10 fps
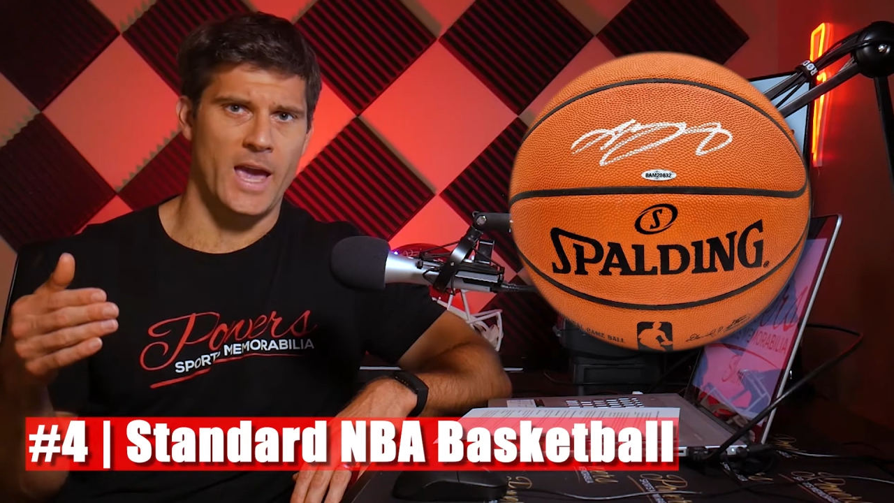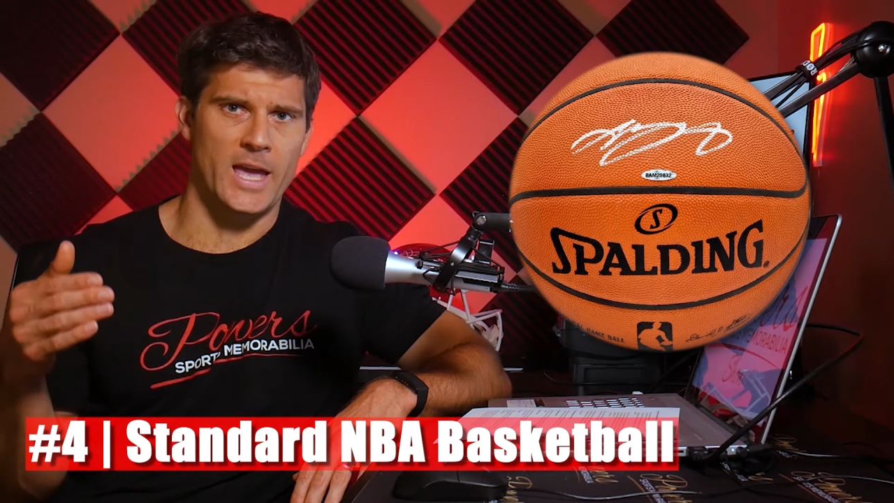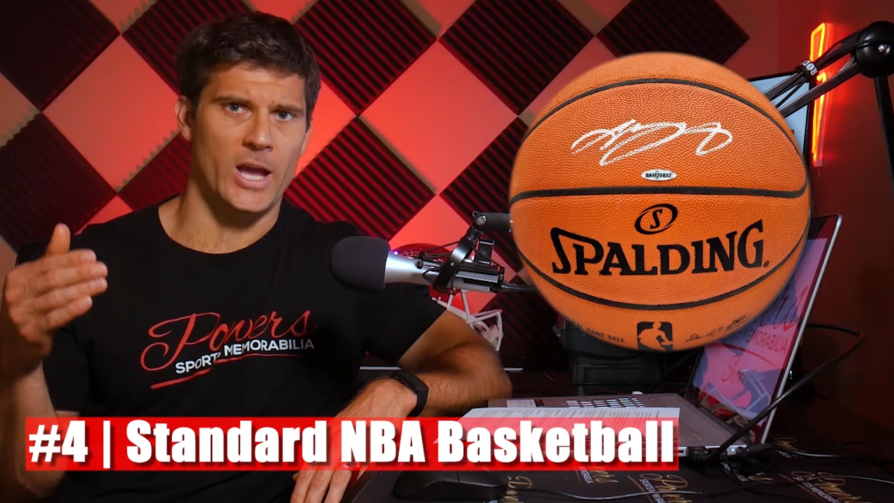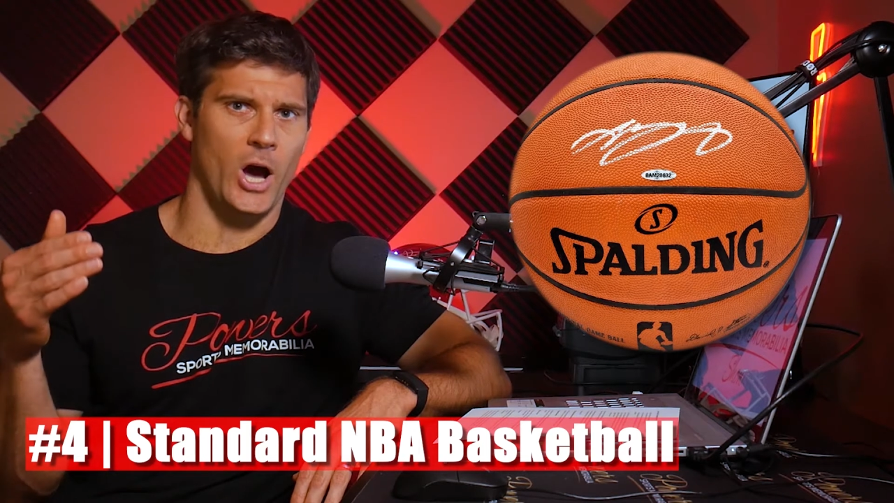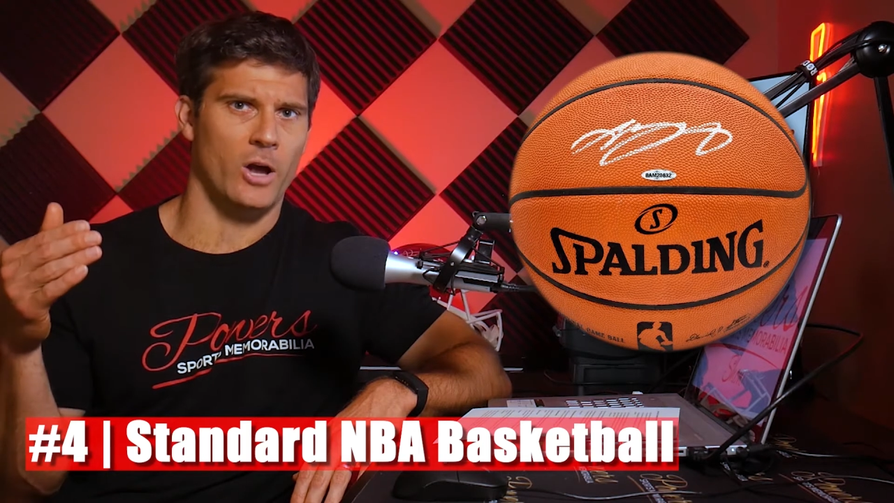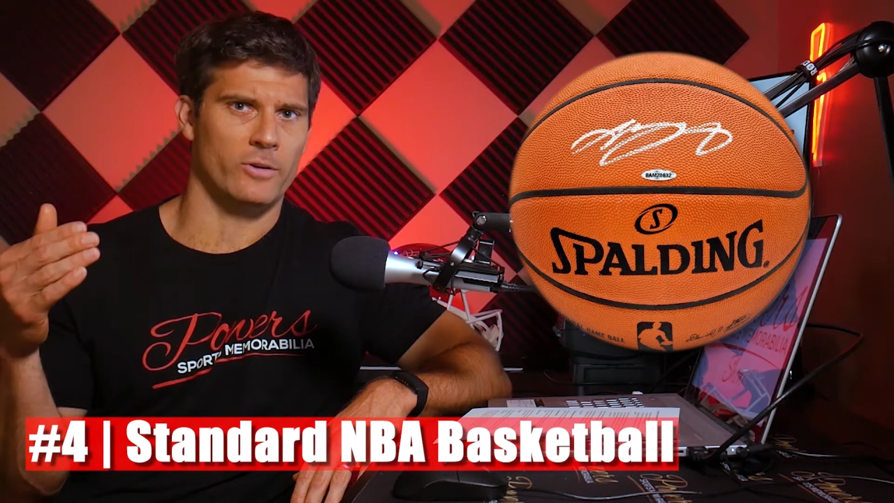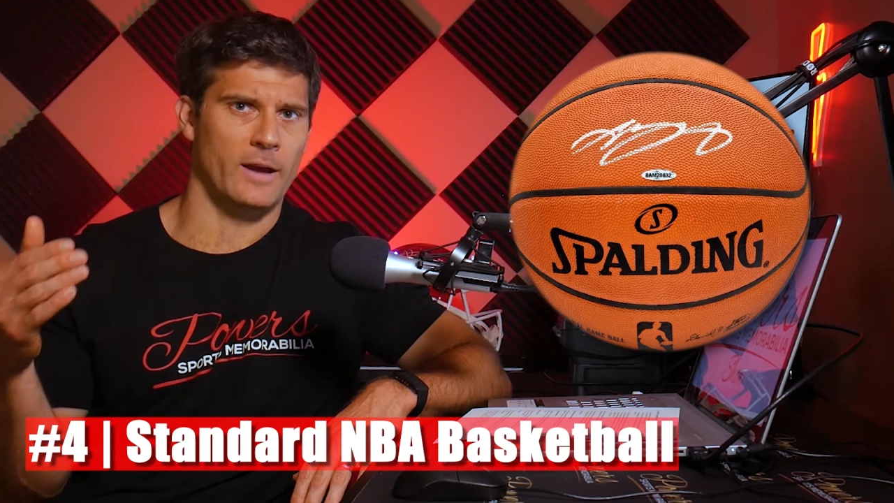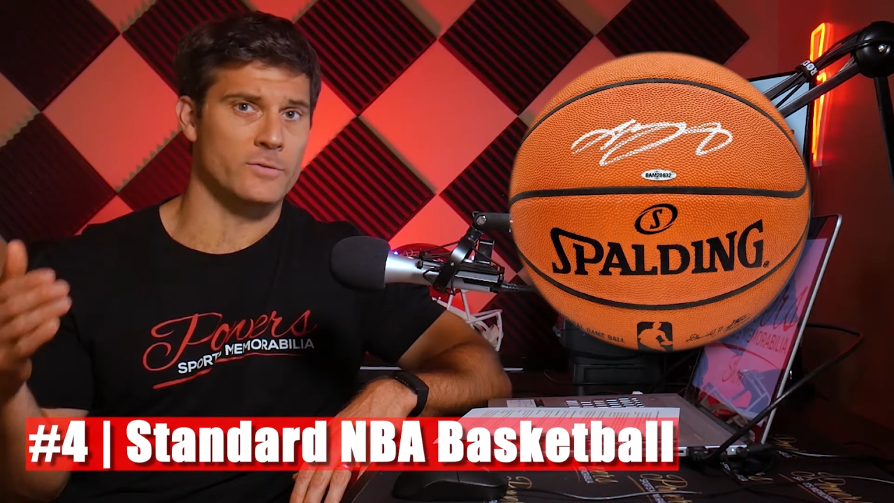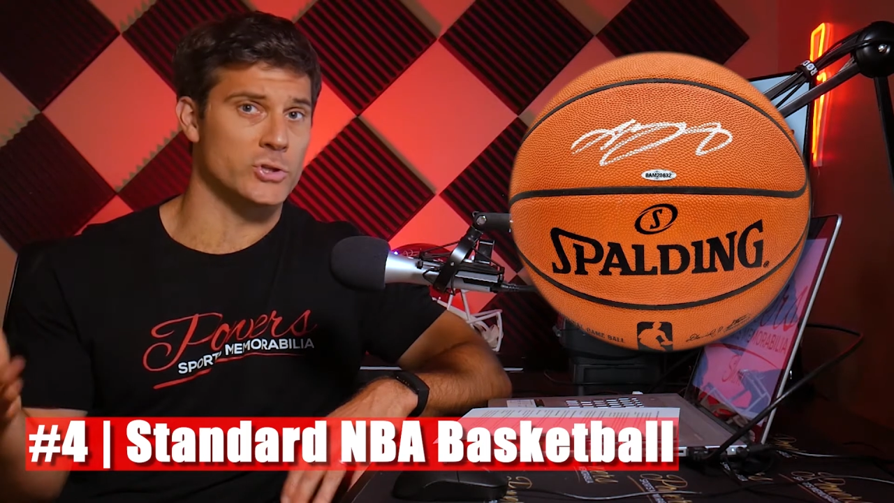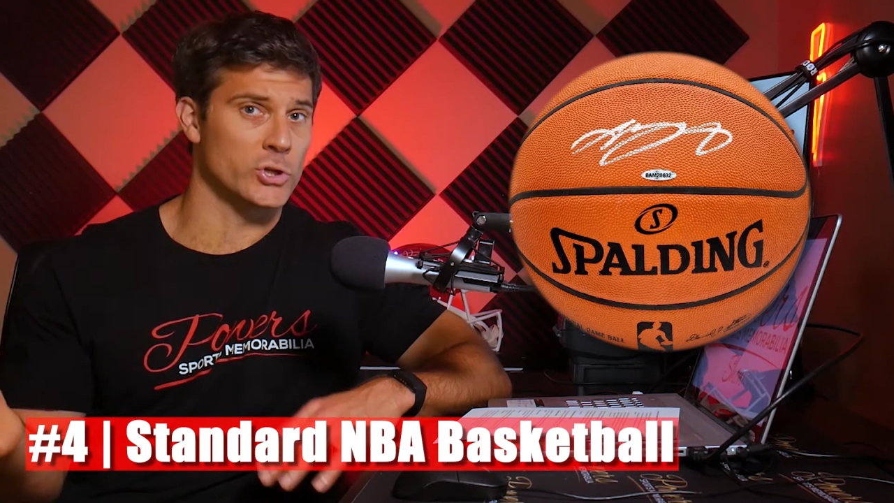a
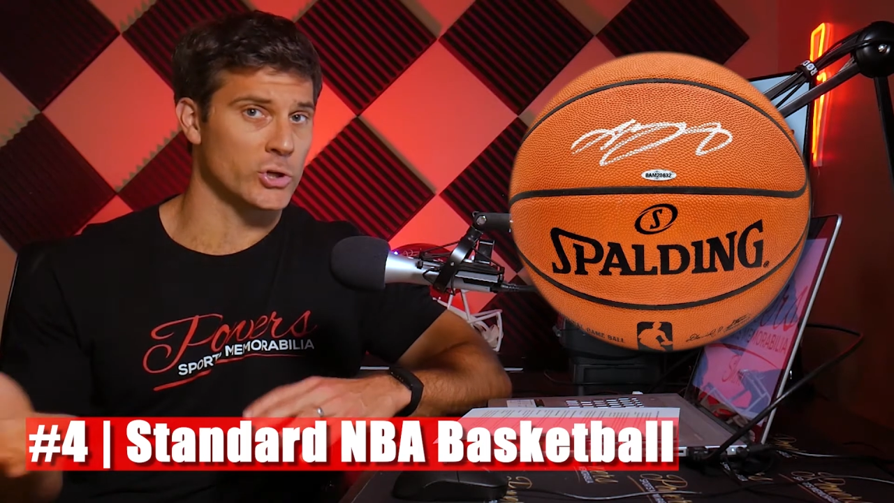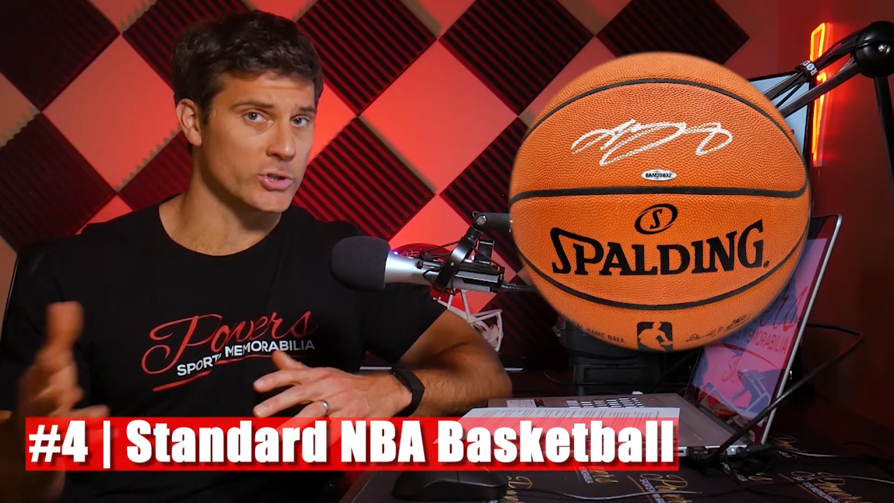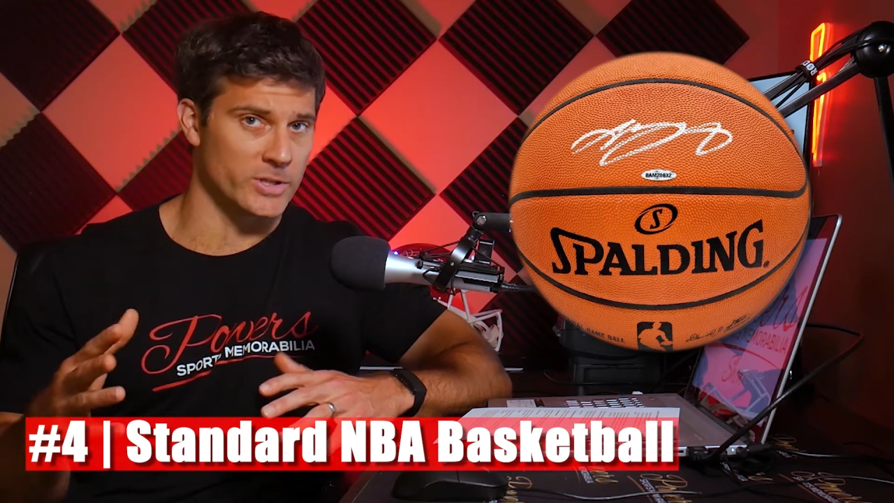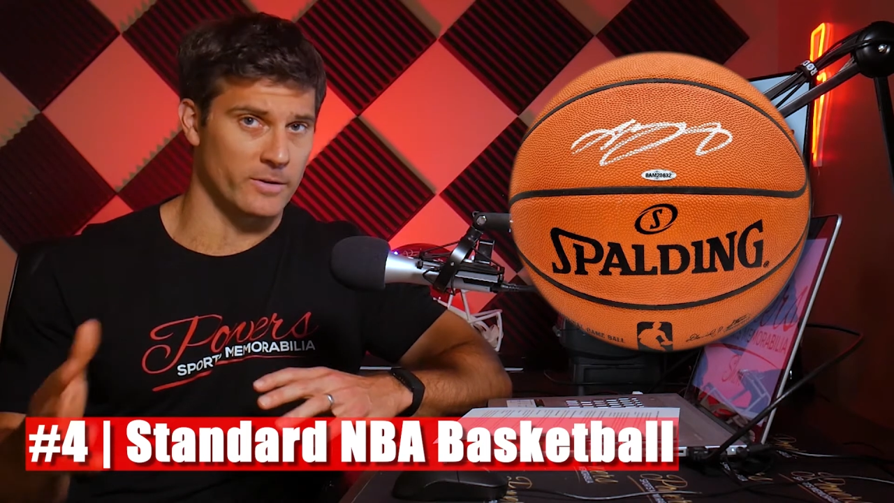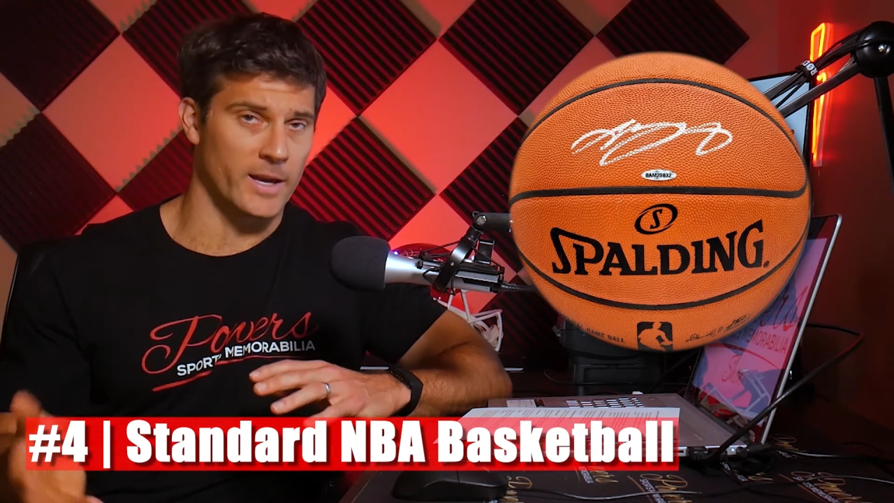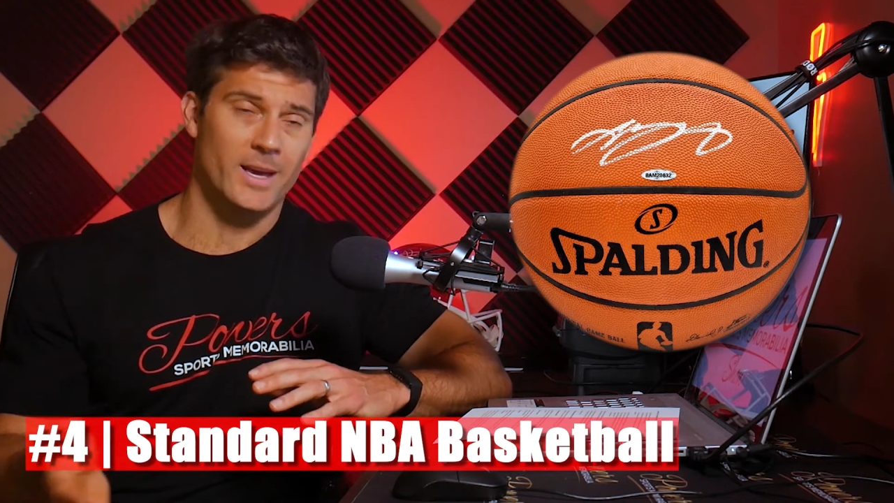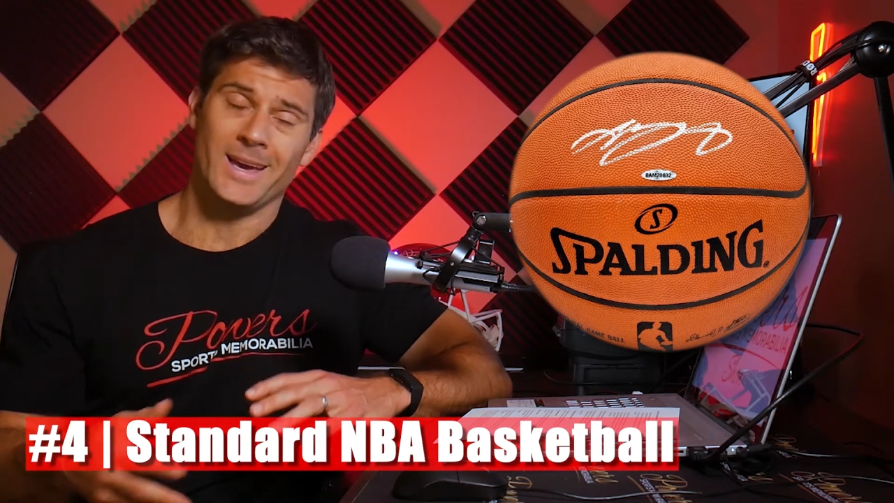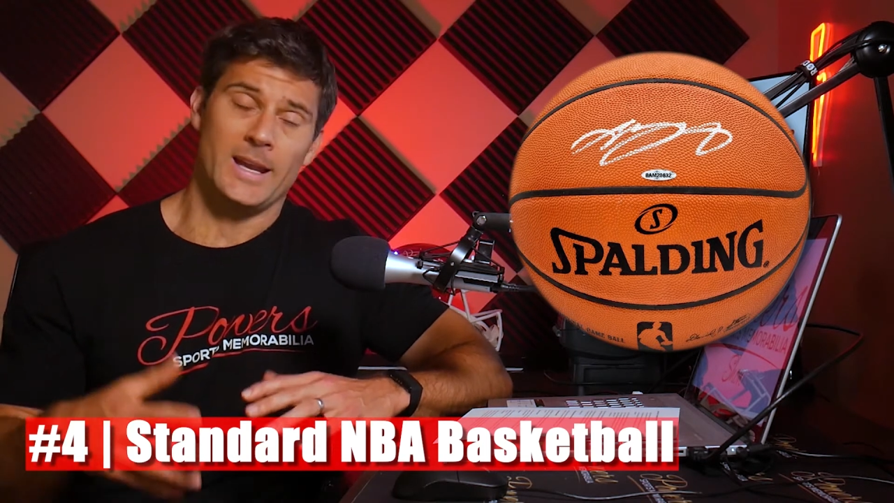autographed jersey, okay?